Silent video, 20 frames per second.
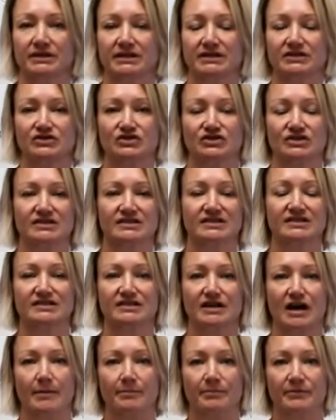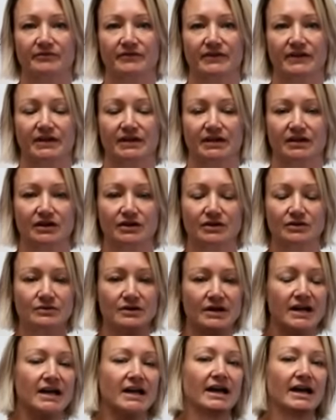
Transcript: please just stop the video,